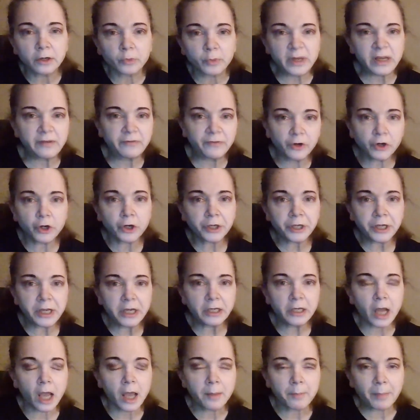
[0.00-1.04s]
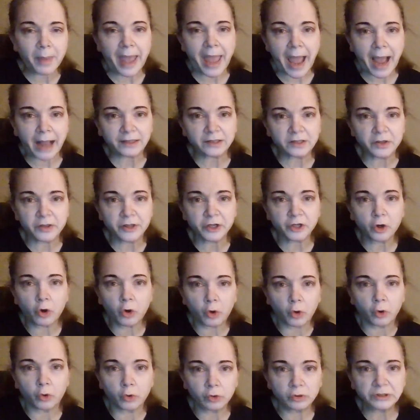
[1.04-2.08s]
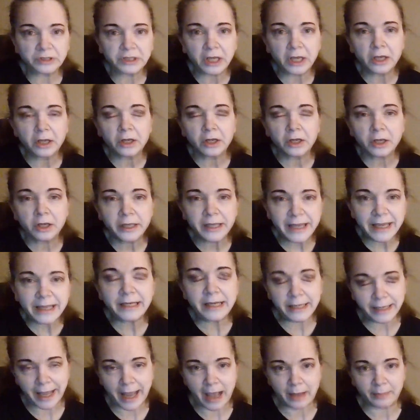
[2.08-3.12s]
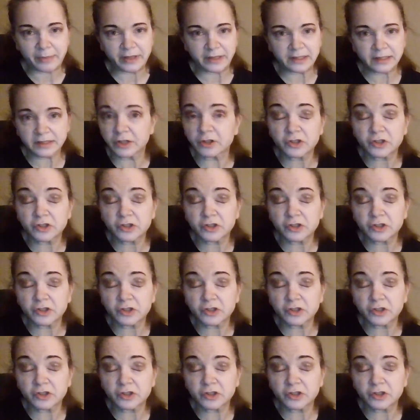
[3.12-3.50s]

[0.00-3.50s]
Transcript: reverting back to their old eating habits.